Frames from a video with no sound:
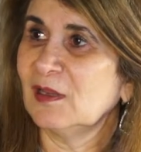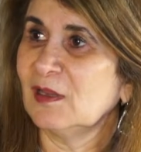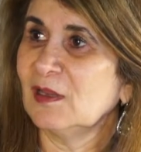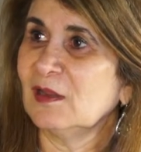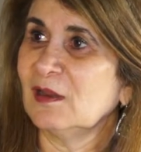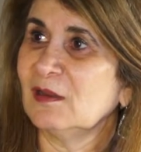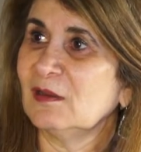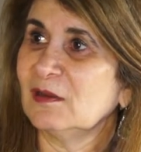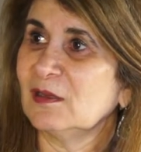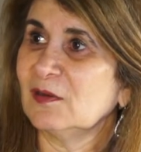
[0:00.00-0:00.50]

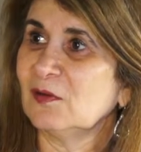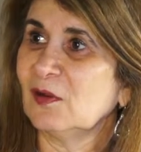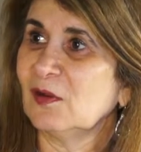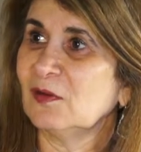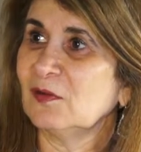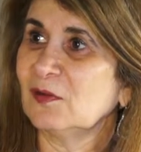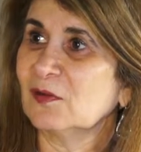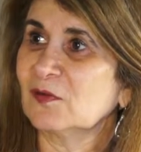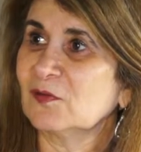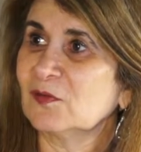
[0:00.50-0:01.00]
Uh, it all
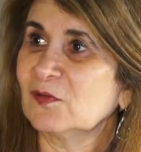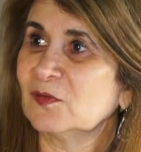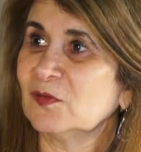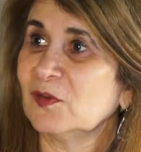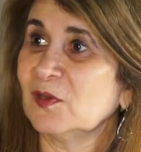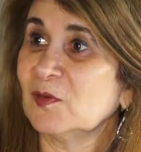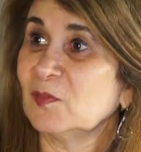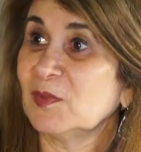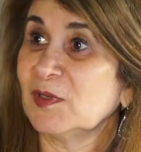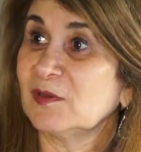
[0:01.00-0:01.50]
looks
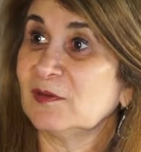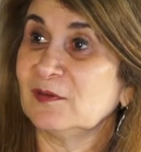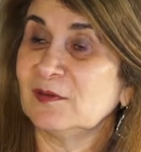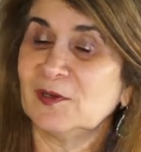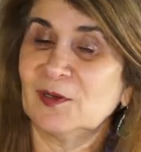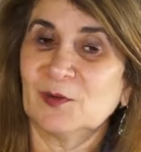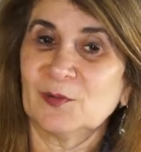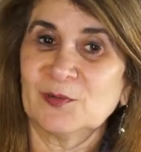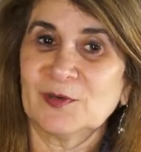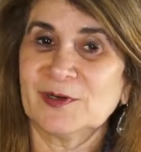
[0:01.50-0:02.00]
good, but you
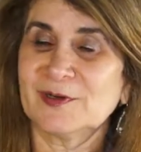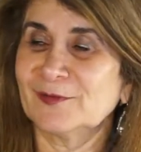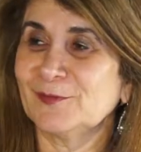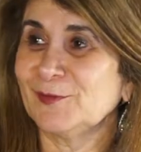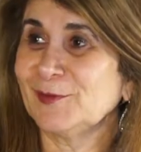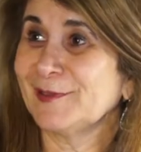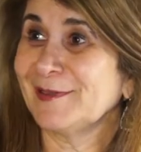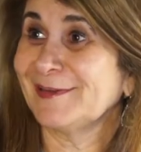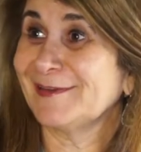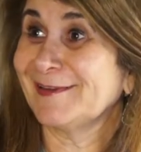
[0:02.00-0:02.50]
know we're
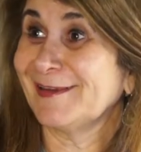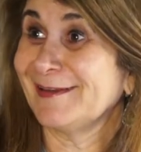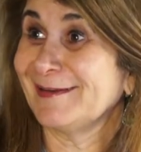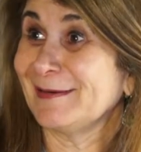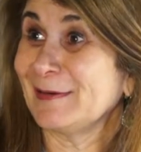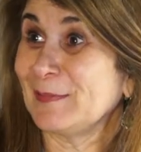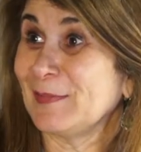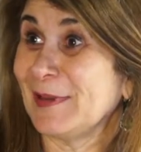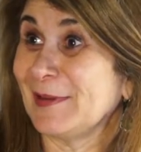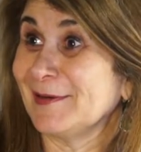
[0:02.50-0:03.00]
really
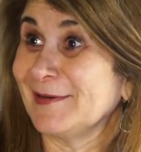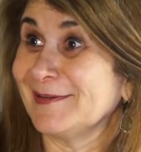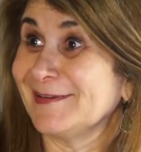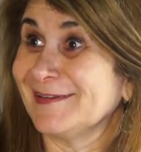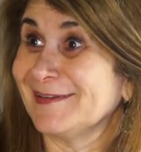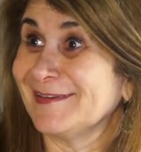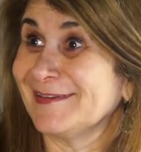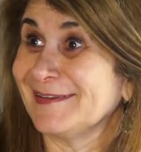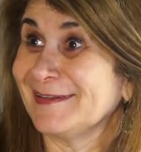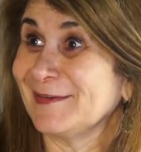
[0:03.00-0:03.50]
excited about it
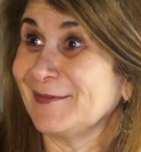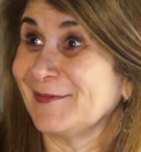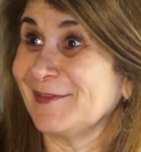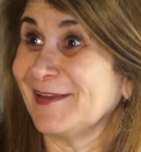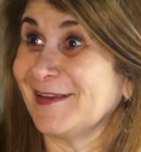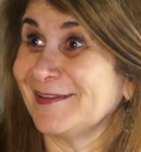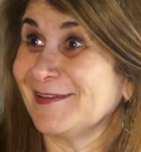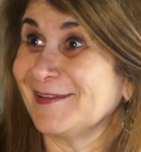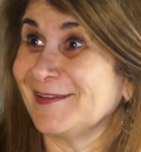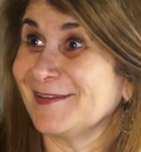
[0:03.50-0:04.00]
to see if
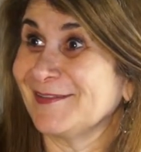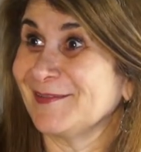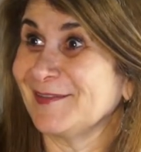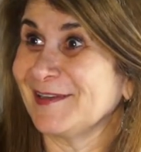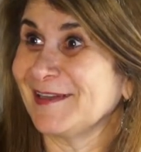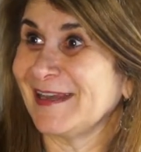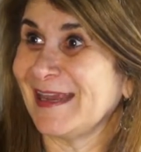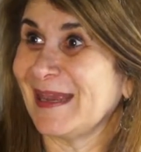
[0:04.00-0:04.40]
that's really